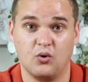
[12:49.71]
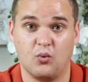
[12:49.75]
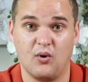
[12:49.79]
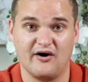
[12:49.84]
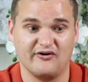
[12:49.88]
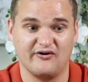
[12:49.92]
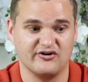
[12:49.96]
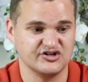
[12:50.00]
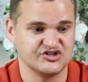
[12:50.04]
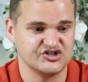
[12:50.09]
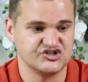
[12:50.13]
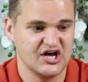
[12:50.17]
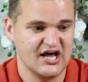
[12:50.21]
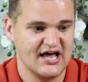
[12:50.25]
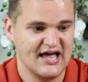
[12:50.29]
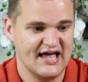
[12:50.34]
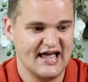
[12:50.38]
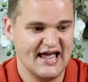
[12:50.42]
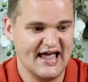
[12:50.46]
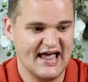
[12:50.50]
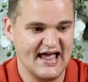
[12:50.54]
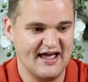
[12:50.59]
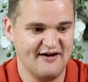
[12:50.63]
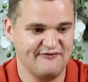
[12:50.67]
Whereas
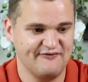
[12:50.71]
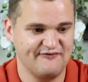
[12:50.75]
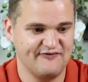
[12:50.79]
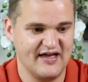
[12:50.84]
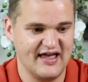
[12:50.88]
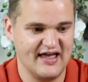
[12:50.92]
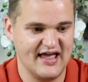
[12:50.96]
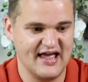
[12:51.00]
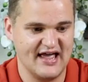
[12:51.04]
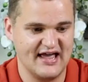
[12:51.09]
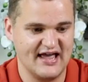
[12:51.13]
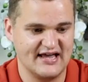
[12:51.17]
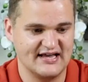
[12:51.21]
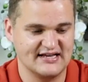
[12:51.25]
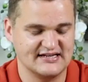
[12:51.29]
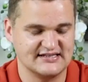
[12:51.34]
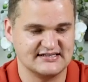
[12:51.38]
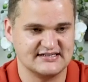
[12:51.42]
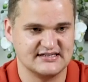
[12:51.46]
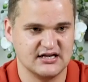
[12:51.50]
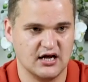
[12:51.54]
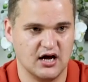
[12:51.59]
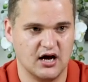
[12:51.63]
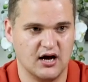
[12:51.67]
if it
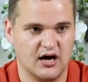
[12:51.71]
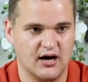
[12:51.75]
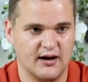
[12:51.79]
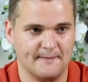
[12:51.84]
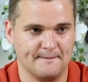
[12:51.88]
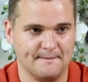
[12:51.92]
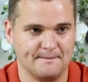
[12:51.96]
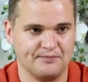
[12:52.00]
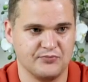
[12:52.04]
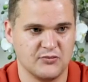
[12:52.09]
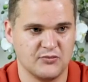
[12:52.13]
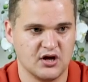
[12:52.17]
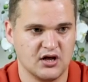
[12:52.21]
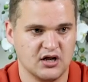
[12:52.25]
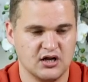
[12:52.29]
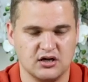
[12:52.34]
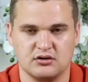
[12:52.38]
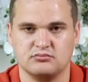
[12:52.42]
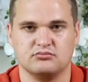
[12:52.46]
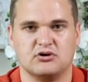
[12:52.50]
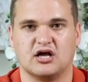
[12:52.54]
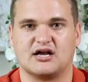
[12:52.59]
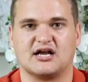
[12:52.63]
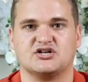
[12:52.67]
is um,
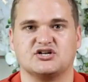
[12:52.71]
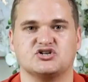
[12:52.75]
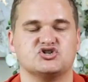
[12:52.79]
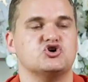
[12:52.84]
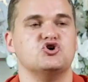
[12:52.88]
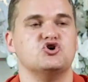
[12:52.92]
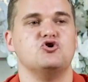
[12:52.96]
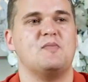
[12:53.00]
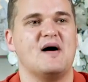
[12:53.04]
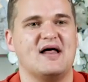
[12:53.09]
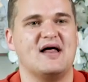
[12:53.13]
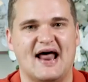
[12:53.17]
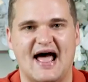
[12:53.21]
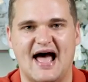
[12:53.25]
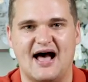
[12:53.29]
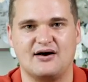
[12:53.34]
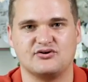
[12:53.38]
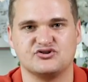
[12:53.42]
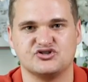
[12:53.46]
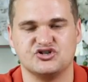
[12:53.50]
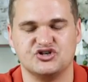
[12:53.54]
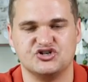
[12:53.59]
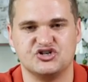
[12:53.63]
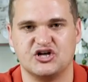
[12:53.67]
like a two bed
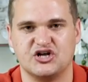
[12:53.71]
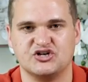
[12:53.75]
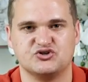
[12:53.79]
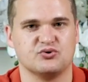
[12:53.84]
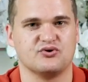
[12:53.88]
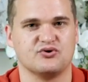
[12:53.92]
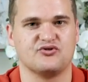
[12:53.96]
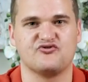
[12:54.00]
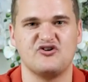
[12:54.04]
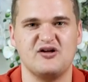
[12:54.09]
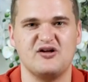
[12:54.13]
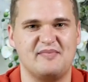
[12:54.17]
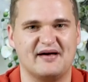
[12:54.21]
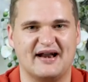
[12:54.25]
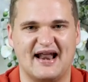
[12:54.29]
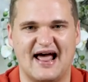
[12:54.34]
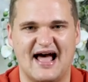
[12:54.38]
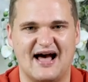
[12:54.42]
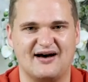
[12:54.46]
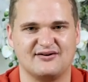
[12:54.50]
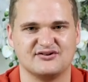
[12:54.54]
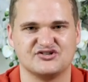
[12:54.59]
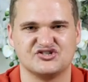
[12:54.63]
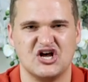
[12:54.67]
house and you turn it into a three bed
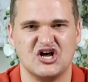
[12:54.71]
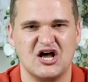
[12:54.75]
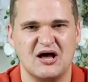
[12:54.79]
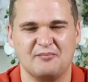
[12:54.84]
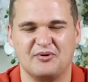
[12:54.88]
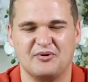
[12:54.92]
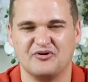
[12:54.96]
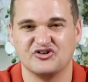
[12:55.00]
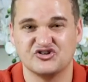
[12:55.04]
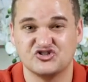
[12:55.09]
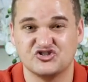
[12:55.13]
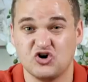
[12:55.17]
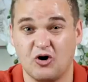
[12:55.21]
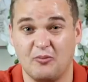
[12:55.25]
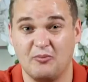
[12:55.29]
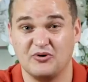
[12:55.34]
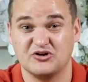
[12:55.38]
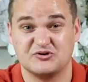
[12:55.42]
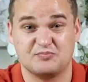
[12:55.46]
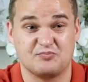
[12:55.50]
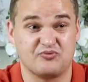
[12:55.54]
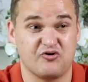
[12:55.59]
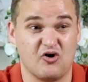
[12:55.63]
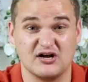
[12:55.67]
house, but there's not
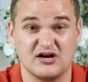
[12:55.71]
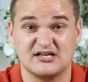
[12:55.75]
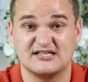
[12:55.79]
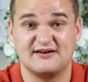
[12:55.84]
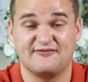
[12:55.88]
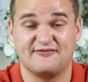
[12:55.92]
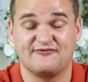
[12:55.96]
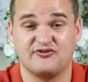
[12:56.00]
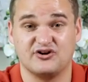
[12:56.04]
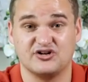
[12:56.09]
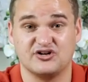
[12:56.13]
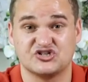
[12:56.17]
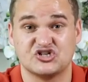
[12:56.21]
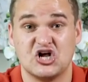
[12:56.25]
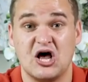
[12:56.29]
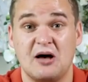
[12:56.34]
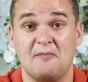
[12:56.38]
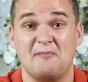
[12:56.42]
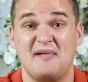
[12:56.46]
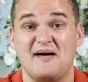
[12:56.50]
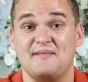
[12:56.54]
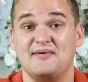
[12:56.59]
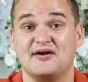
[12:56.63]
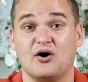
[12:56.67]
much price difference,
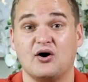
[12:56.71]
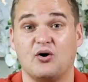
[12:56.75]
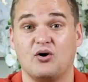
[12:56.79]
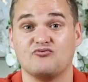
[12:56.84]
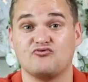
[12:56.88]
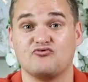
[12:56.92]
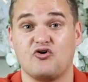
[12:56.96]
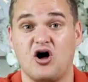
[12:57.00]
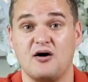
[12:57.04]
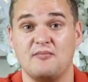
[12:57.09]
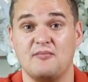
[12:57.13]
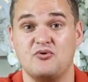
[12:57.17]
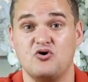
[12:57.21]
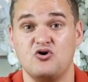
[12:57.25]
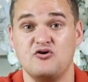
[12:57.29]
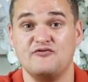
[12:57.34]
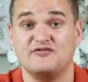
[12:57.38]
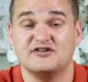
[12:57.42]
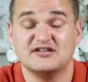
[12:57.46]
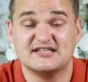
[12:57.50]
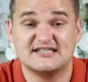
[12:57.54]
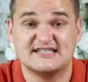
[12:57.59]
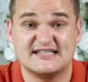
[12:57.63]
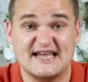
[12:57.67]
maybe go on Rightmove
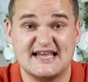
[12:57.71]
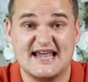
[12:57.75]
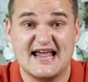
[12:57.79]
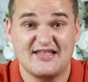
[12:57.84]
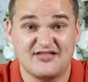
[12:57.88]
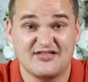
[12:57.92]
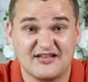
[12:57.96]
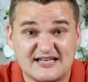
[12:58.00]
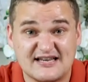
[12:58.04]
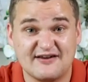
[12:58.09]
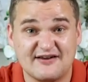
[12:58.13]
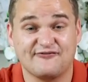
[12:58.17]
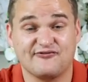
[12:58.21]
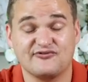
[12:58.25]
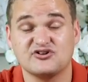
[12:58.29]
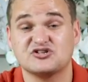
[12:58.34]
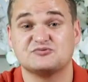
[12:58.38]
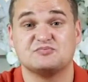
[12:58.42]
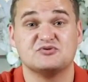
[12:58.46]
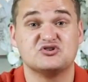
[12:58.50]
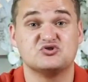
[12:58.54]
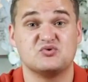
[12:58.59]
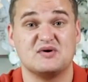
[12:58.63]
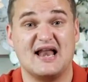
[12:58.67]
and see the
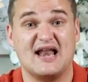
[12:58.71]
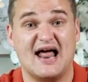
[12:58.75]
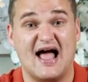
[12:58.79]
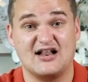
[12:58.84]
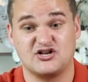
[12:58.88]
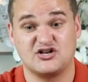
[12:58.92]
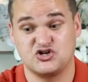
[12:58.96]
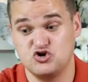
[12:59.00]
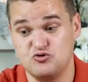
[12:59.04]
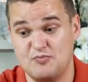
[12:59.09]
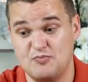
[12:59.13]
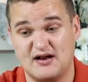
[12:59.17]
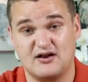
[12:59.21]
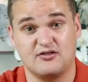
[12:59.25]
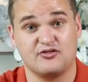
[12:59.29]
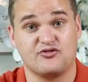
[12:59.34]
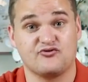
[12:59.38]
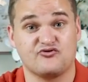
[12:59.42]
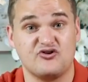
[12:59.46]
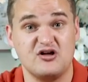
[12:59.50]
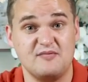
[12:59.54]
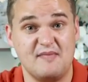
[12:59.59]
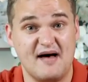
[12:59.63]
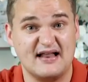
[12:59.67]
difference between two bed and
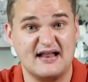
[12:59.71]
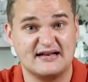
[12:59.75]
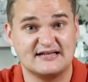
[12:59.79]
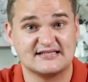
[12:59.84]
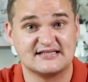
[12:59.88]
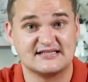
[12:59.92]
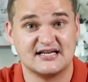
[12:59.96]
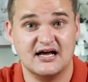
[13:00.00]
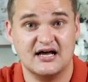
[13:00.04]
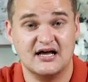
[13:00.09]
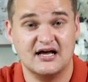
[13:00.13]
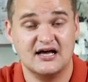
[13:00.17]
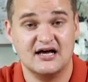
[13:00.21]
three beds